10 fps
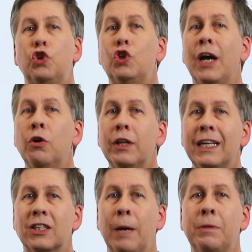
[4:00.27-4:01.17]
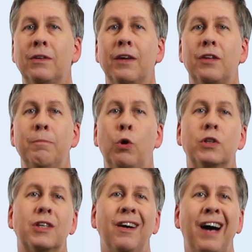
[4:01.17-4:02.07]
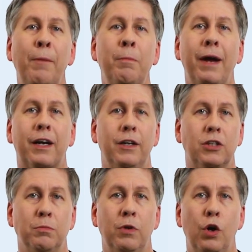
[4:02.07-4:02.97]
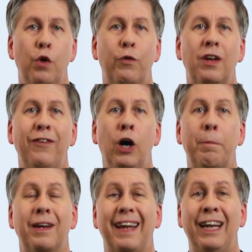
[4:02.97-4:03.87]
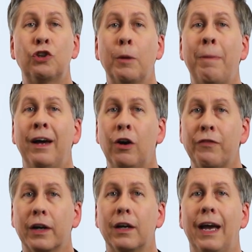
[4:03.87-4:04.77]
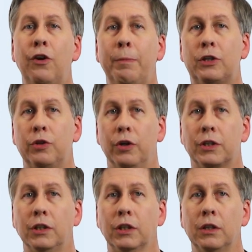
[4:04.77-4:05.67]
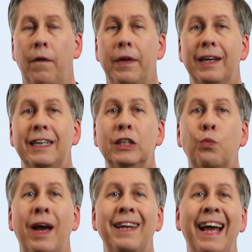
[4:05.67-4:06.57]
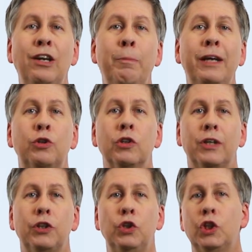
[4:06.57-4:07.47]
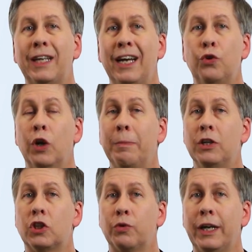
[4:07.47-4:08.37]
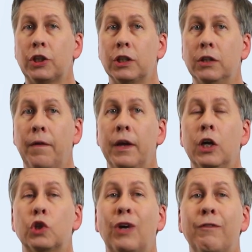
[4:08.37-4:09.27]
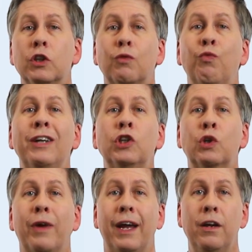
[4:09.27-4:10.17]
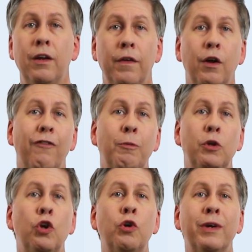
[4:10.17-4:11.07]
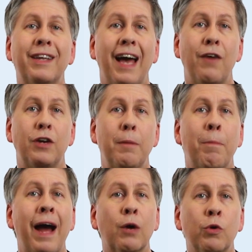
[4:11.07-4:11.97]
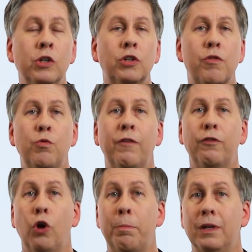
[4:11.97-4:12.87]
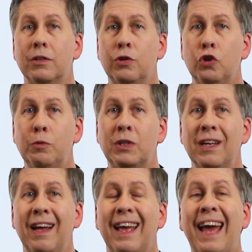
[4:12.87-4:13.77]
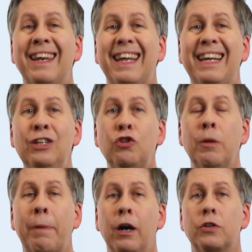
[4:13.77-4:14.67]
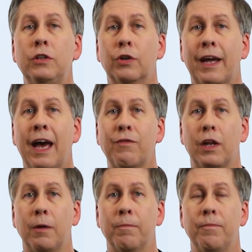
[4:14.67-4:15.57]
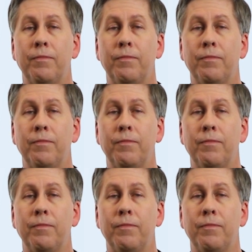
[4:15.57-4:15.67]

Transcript: generally accepted that the most common mechanism for developing intrapelvic endometriosis is when endometrial tissue shed during menstruation travels retrograde from the uterine cavity backwards through the fallopian tubes and into the peritoneal cavity.